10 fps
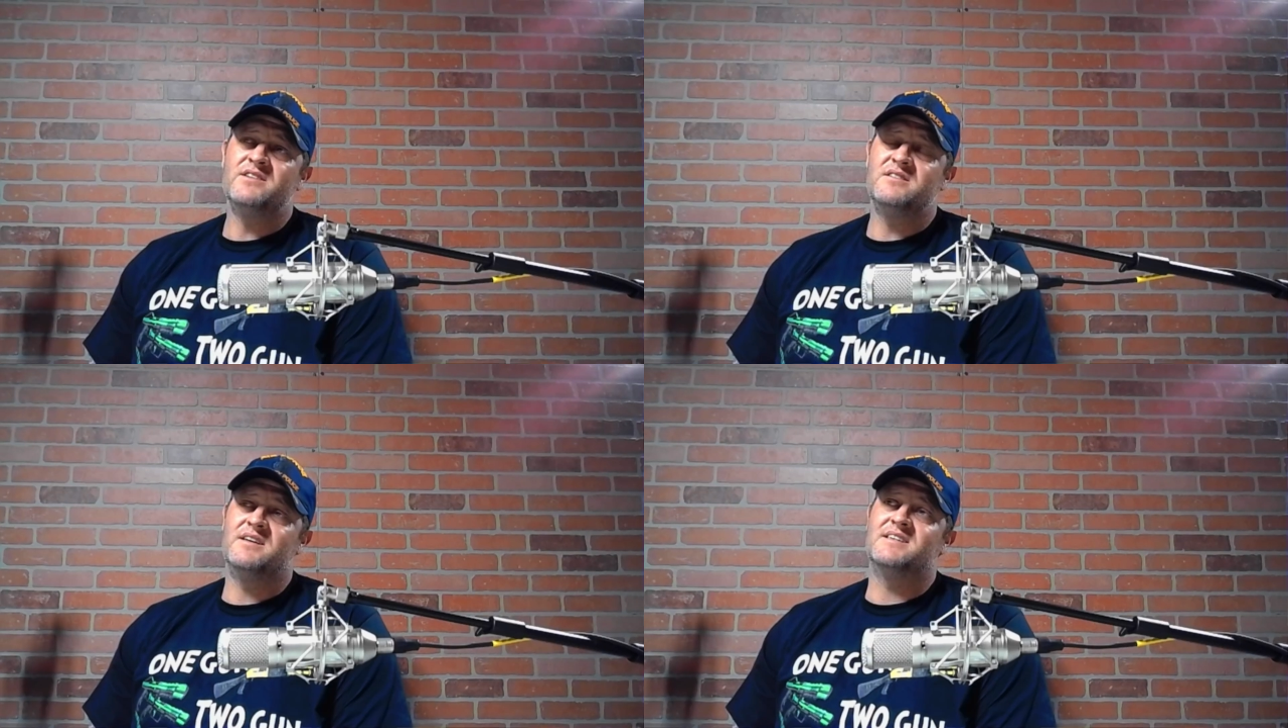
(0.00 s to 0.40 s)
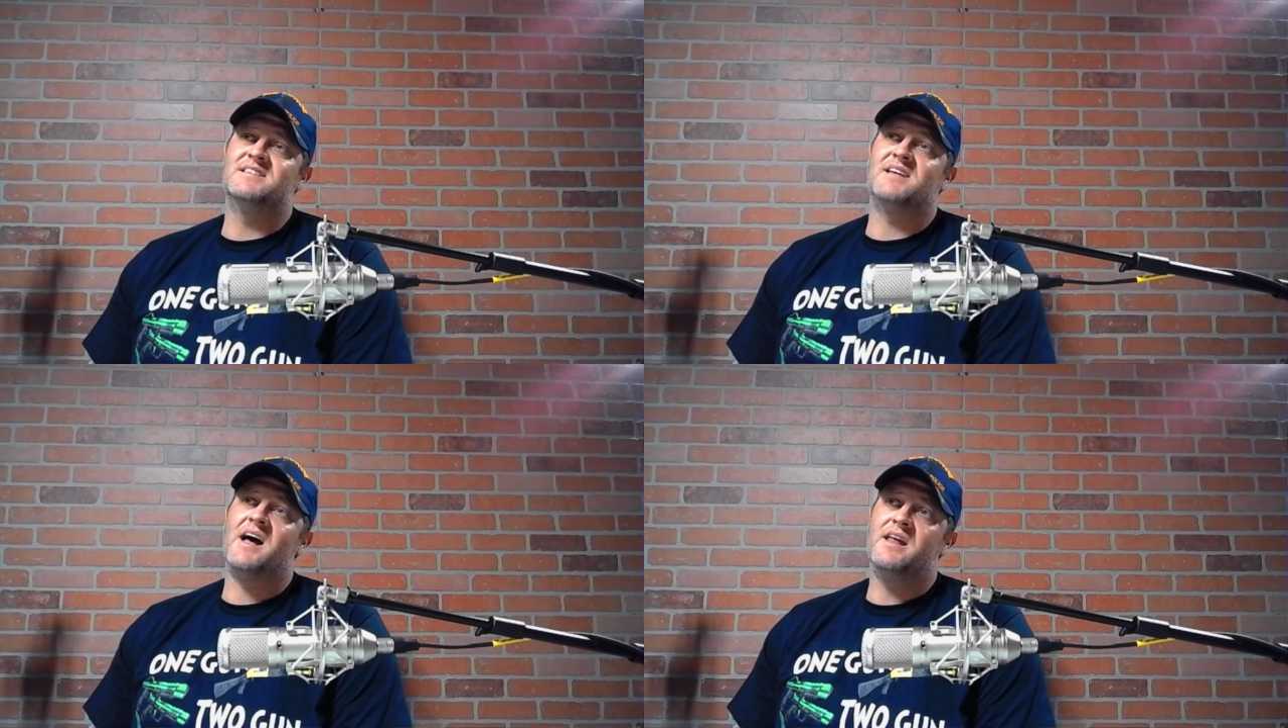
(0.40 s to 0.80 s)
the
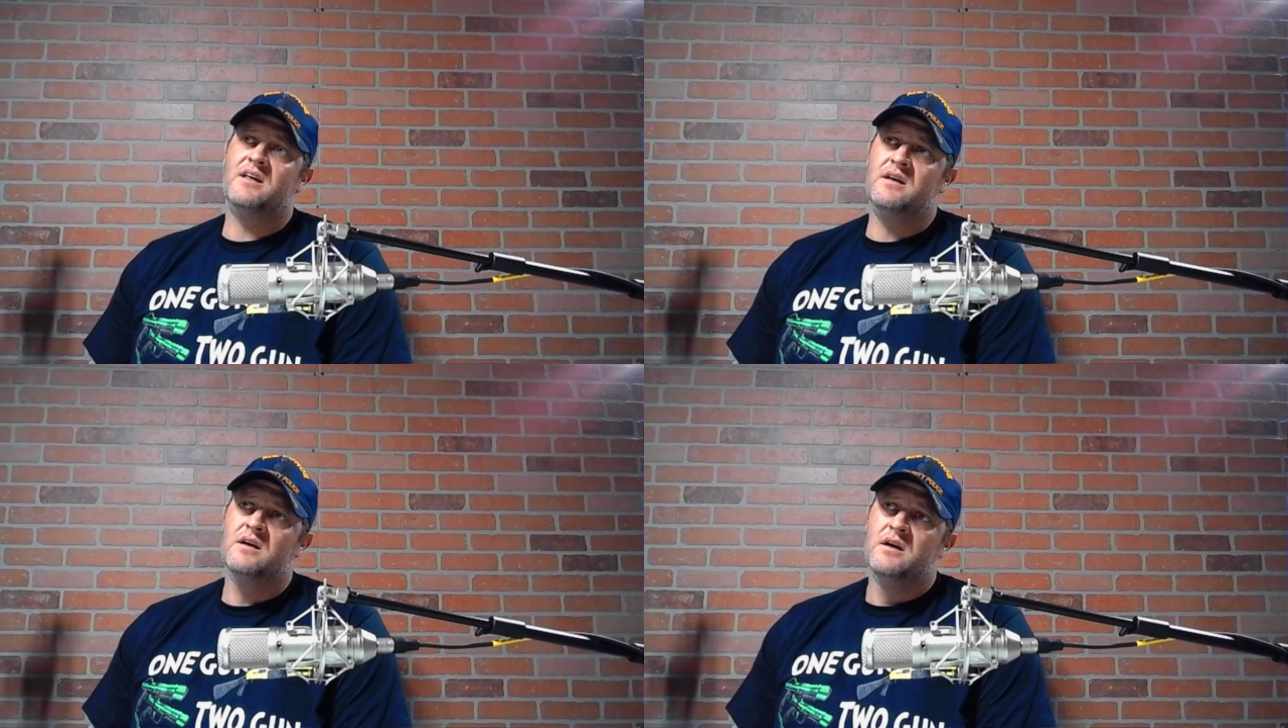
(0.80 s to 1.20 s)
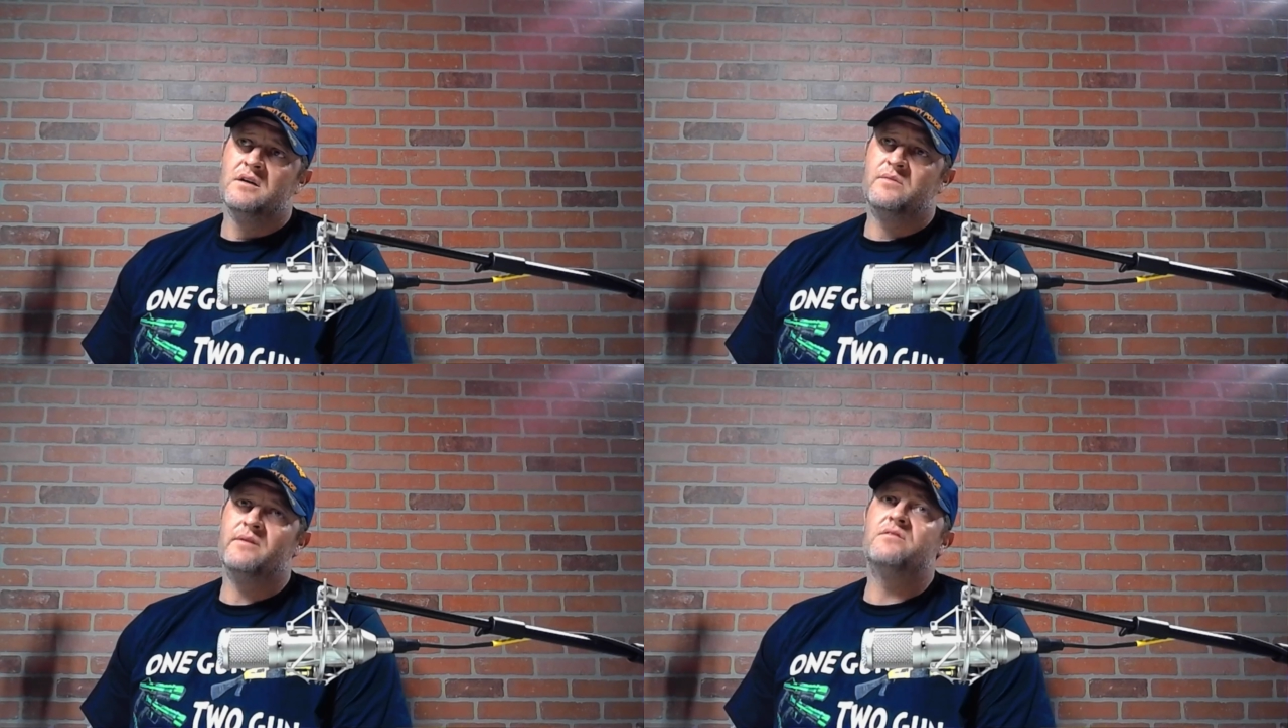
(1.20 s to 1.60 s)
anxiety,
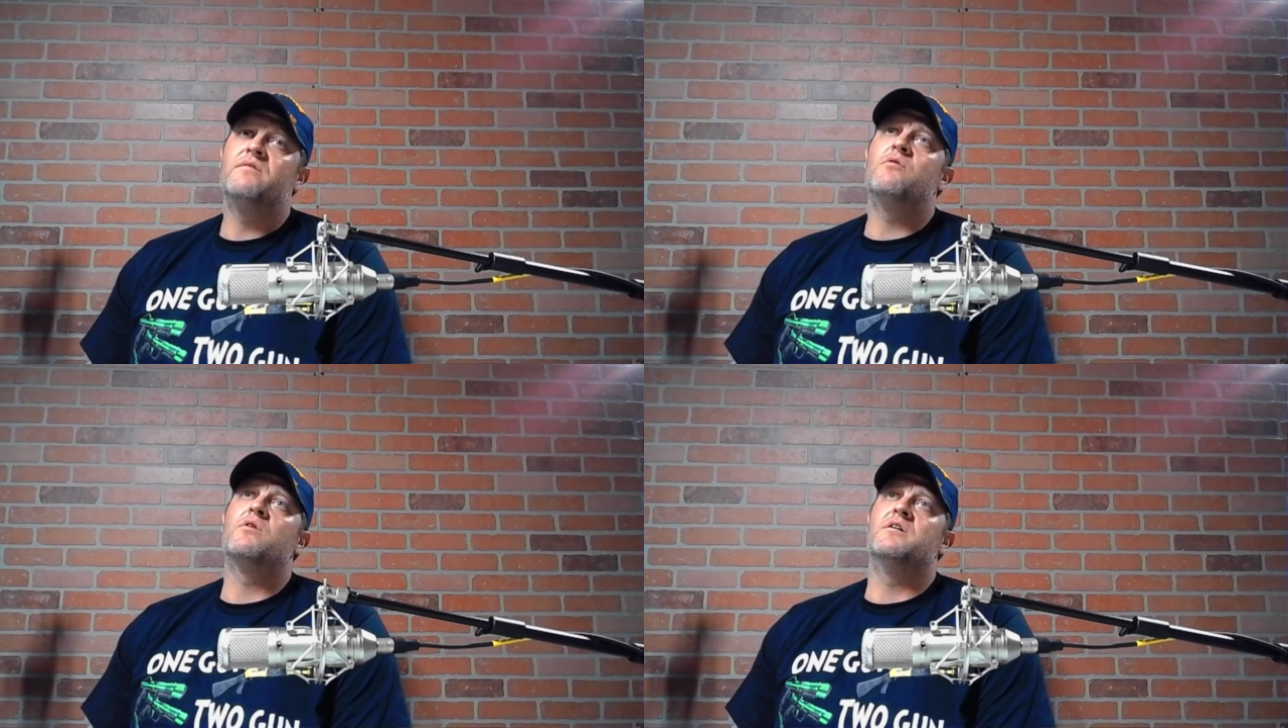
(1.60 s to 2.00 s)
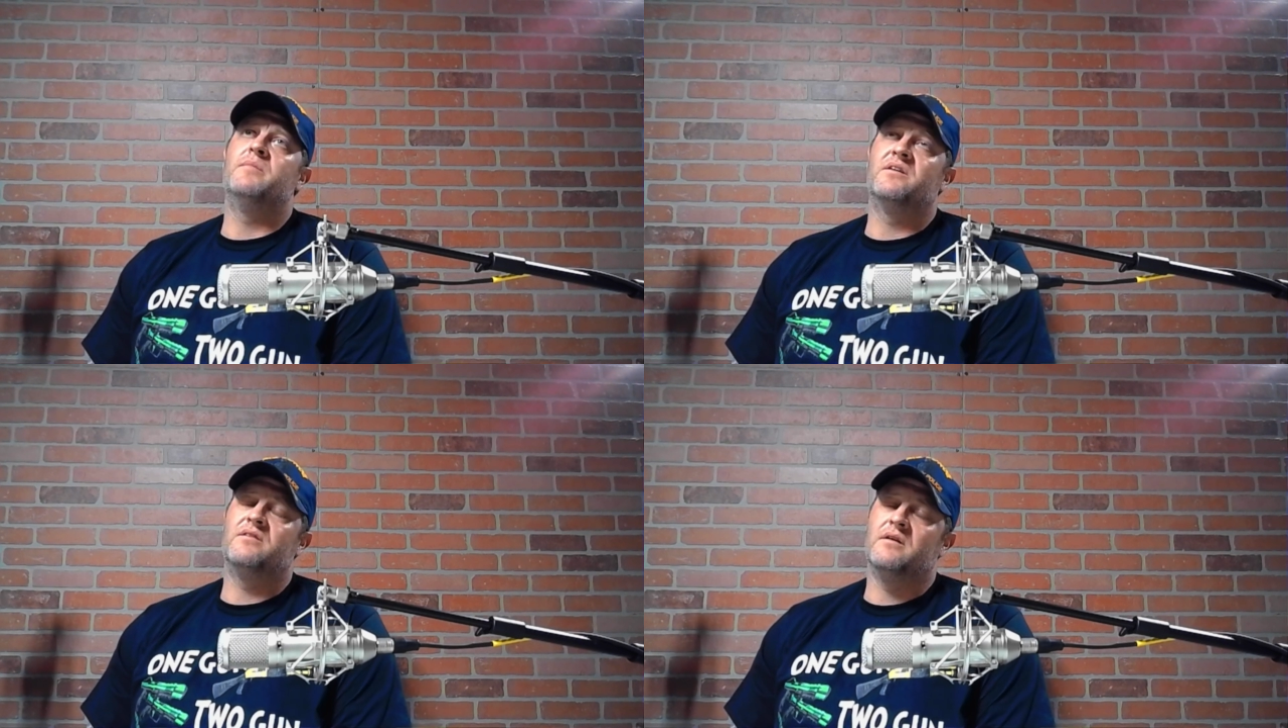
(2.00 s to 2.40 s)
especially if you work in a
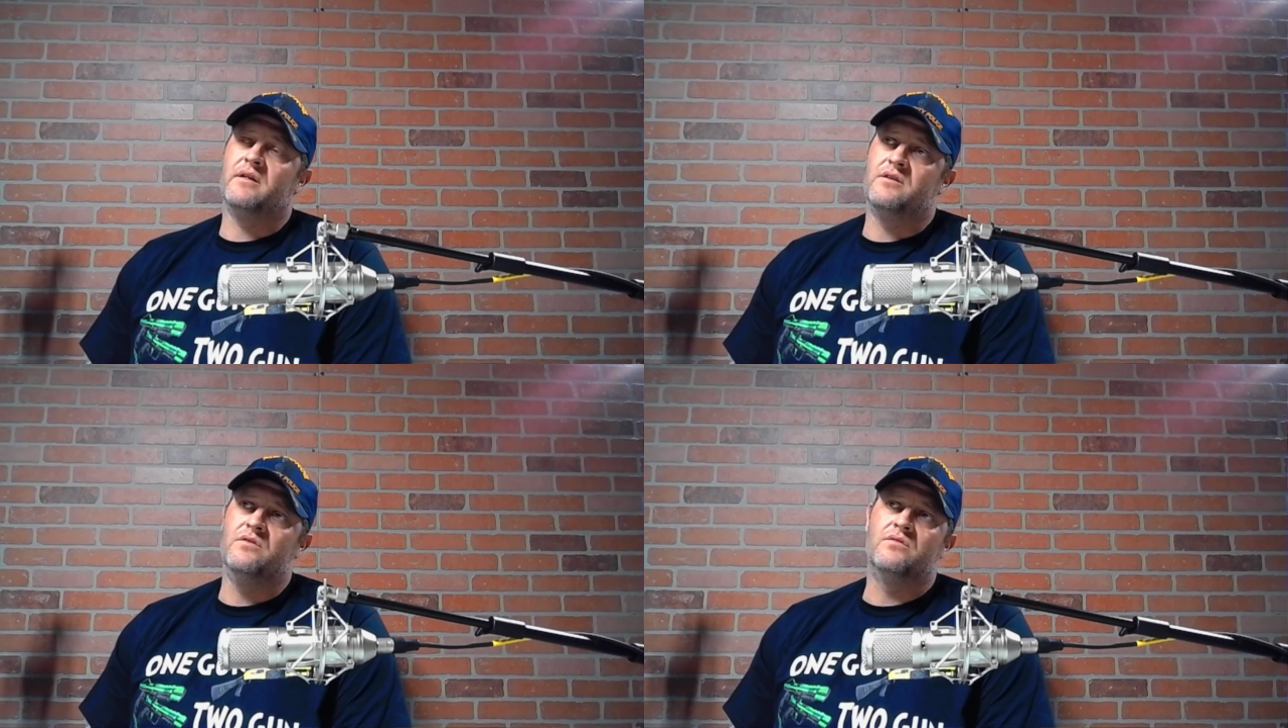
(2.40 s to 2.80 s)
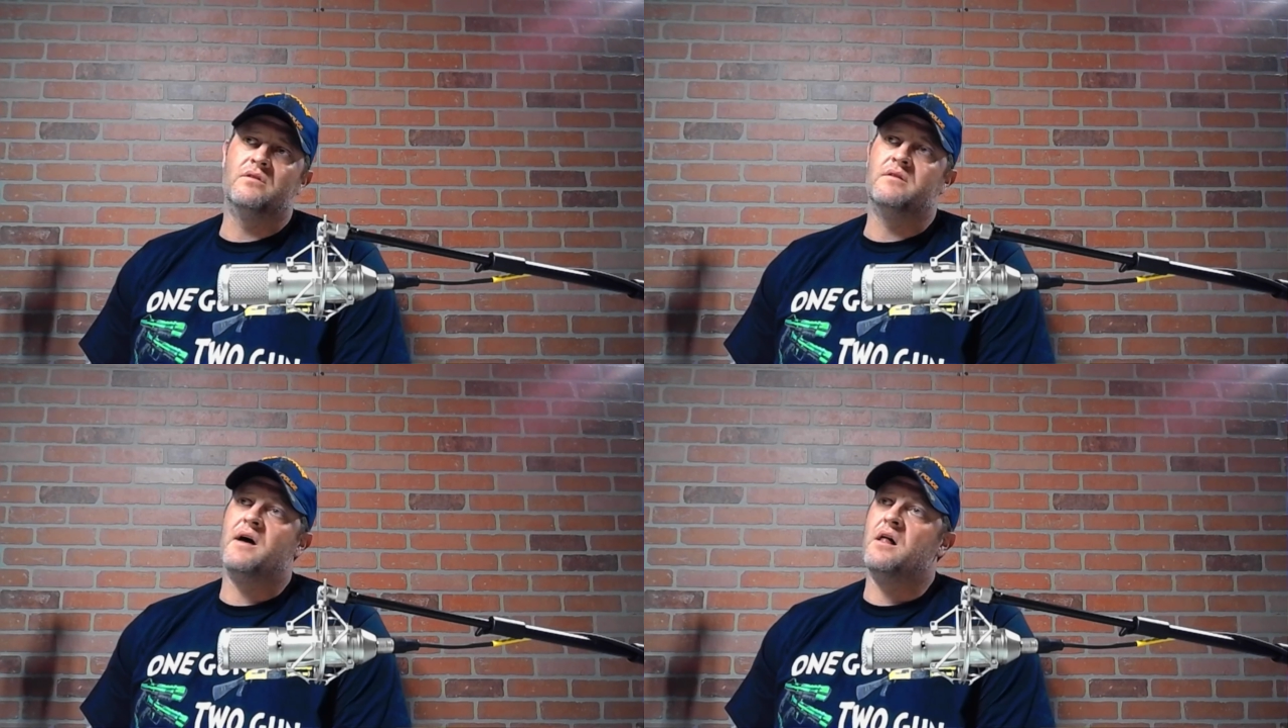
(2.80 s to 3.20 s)
big city like
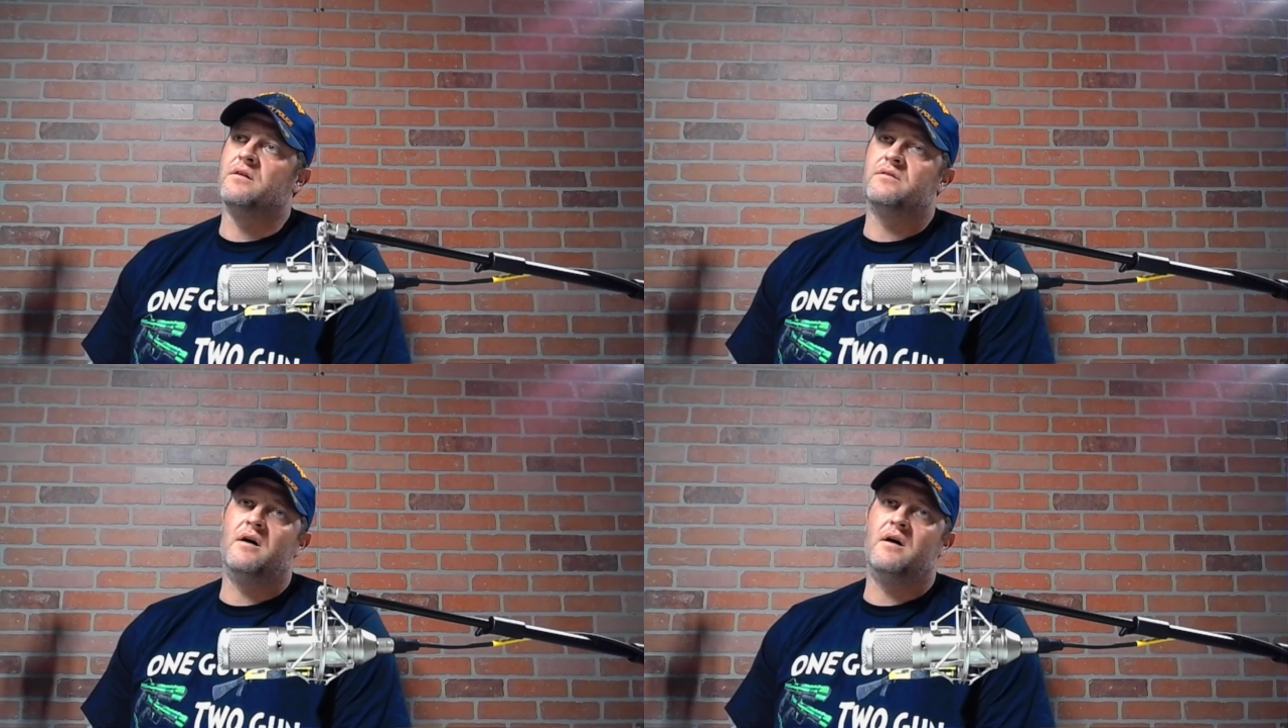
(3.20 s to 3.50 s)
Houston, Dallas,